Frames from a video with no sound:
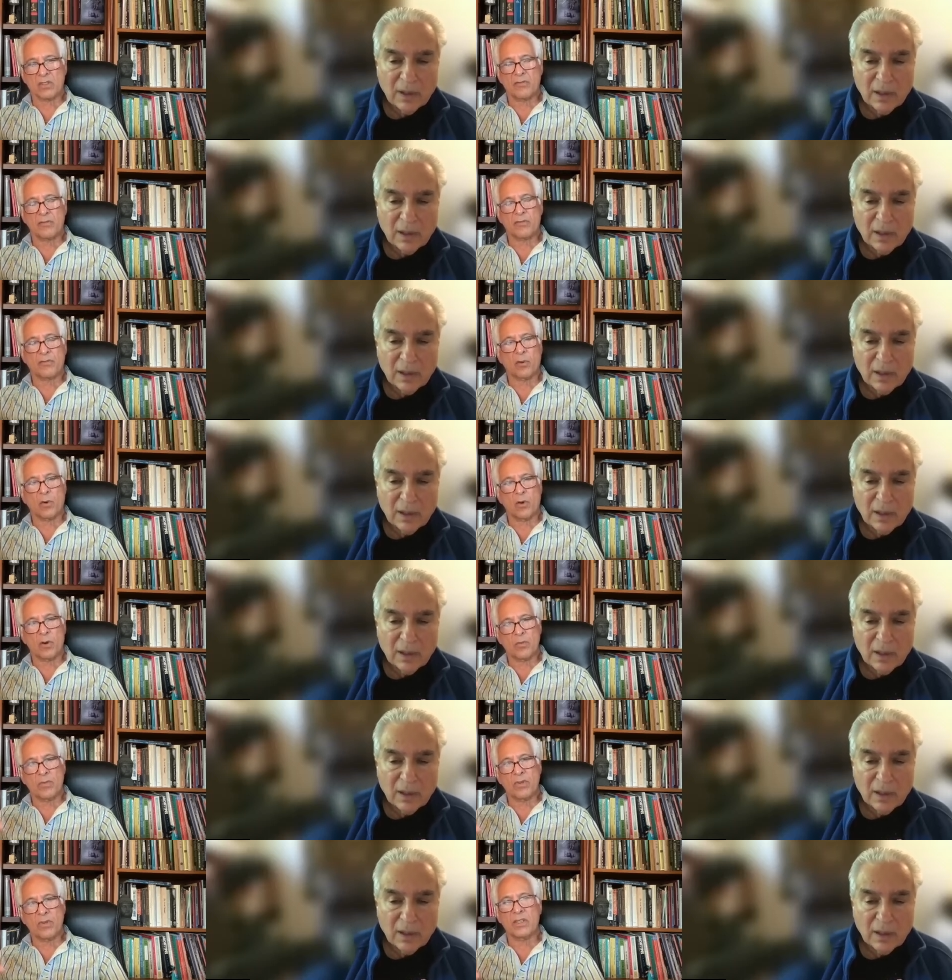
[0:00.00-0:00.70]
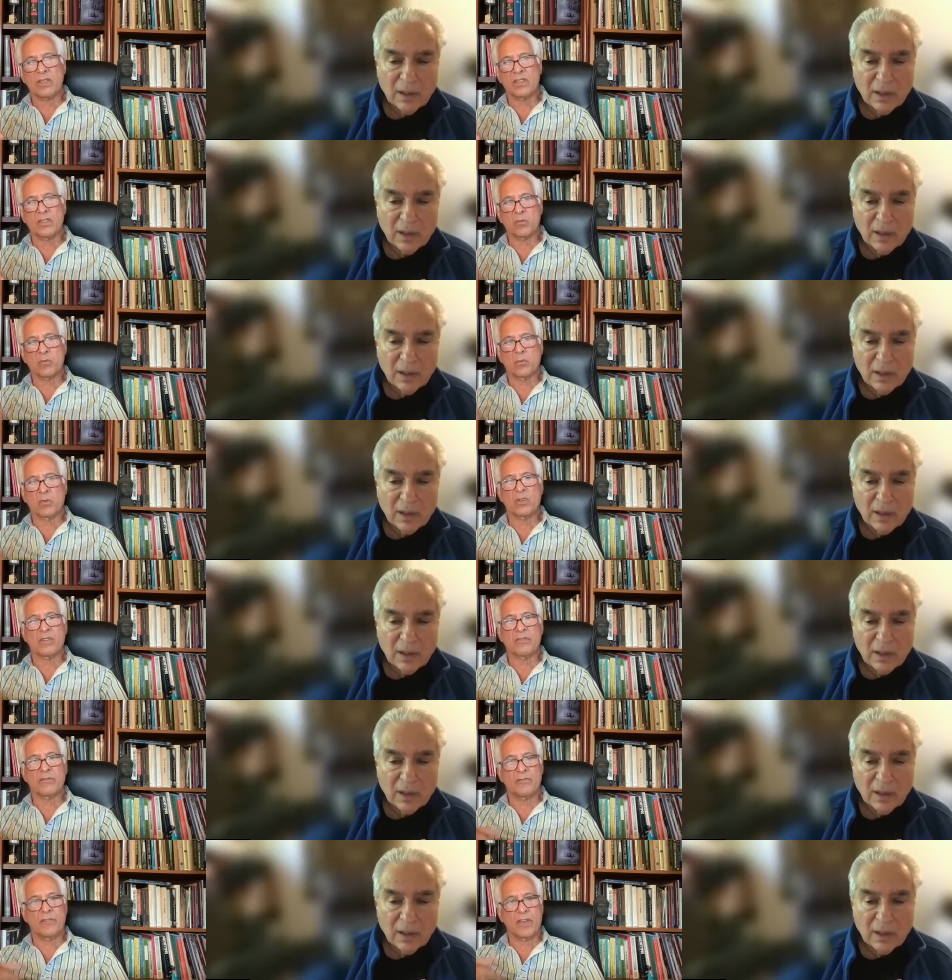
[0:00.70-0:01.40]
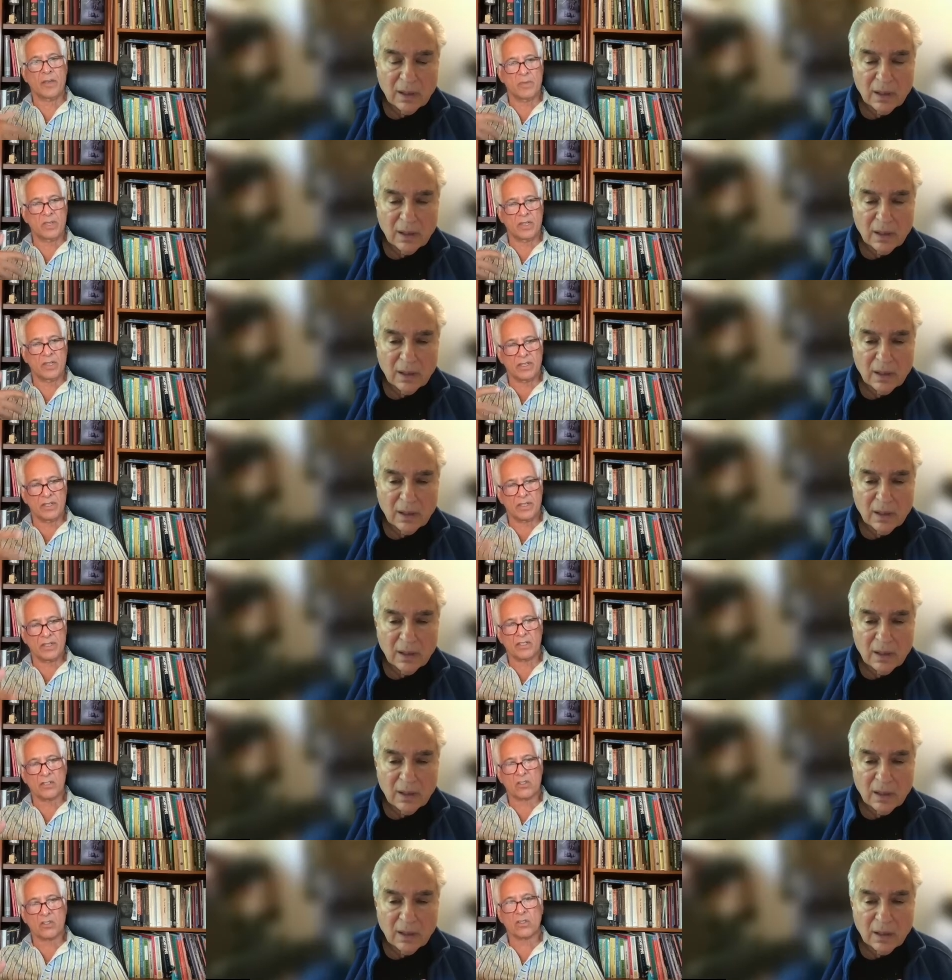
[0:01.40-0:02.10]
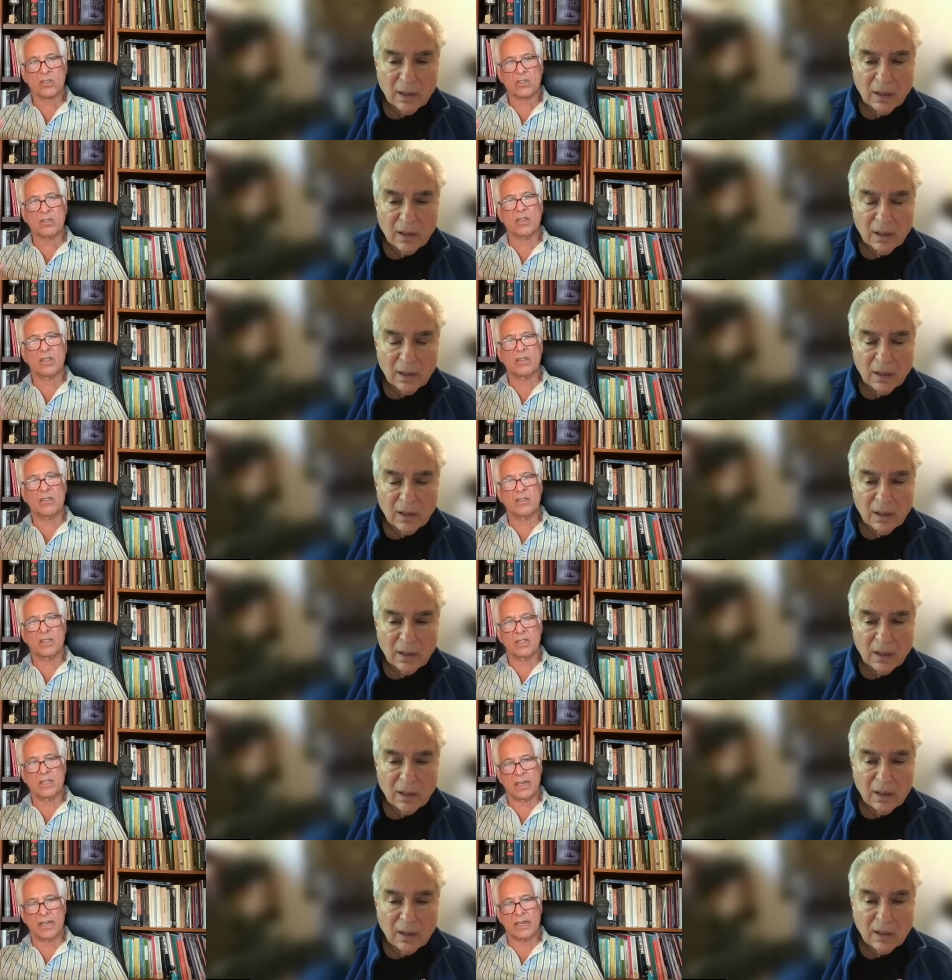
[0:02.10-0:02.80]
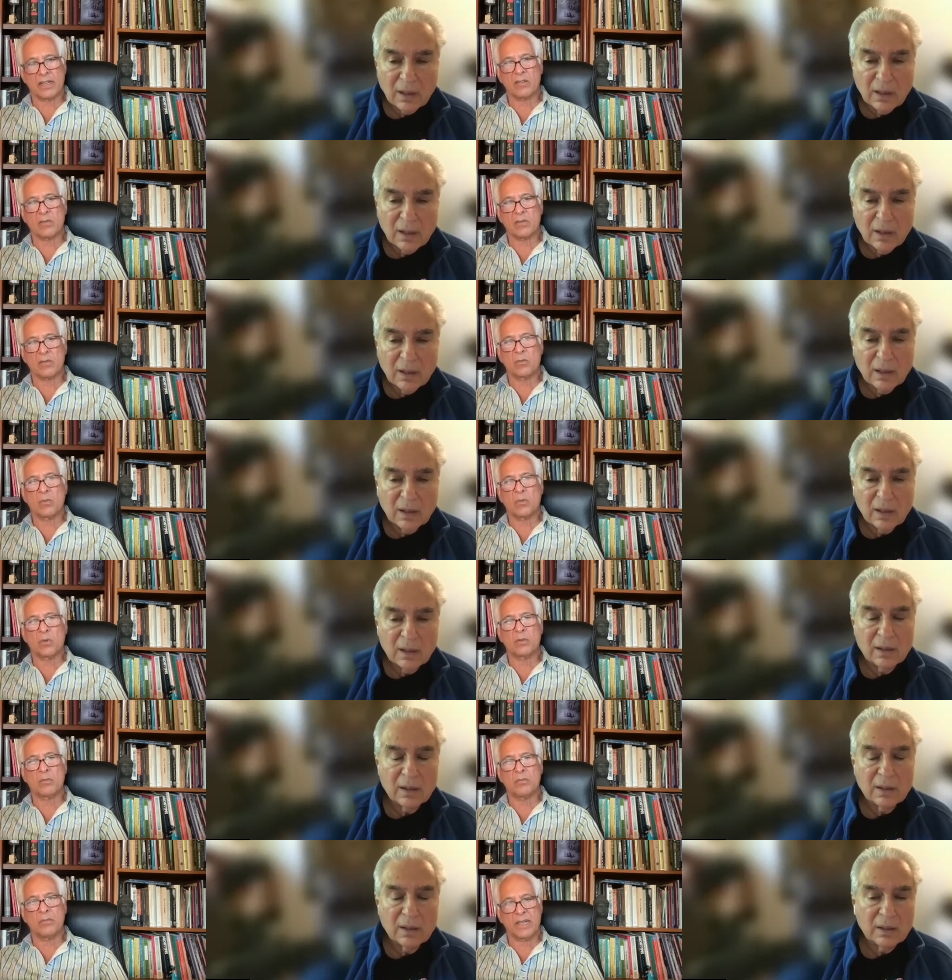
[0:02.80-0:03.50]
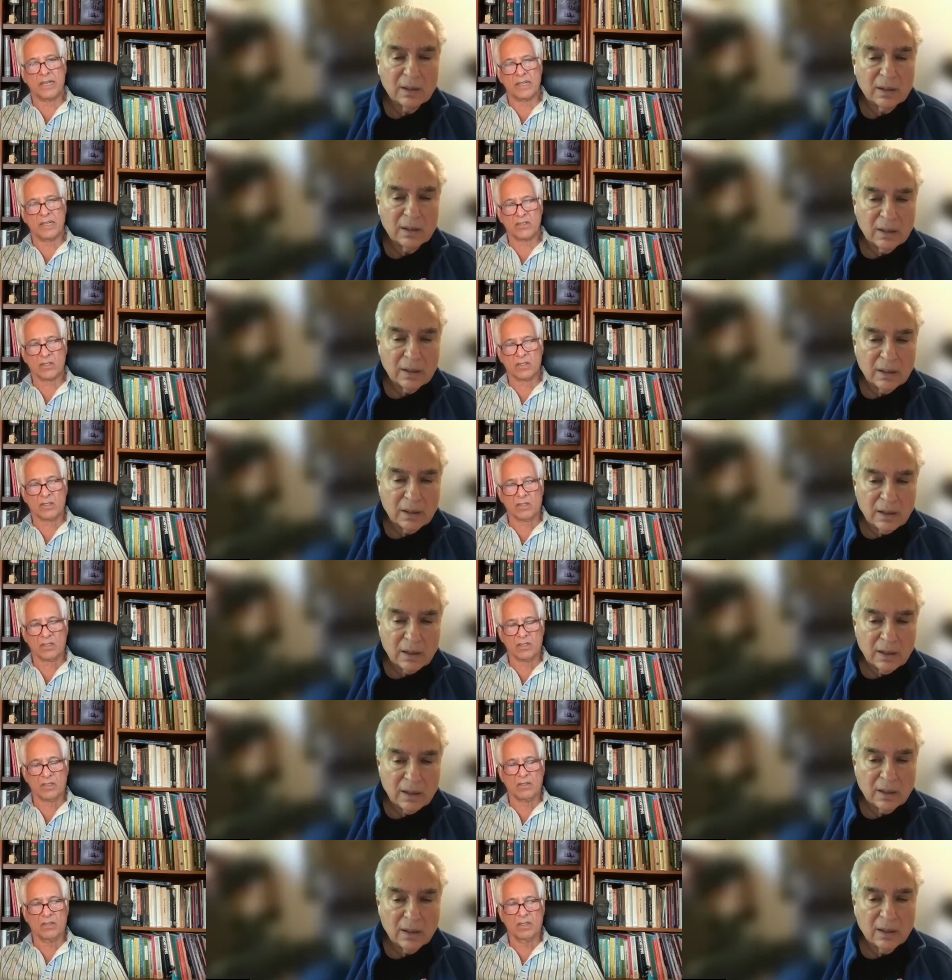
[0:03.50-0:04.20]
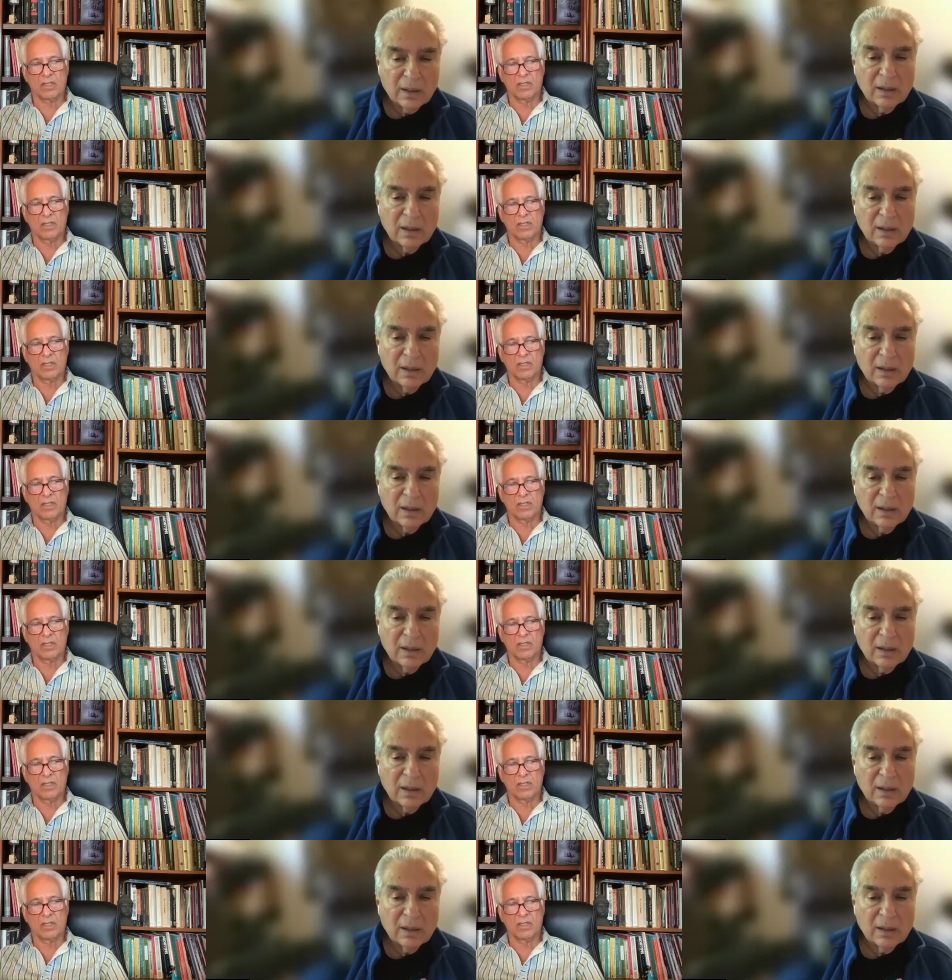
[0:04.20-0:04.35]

Speaker 1: The former is more feminine nature and the latter more masculine.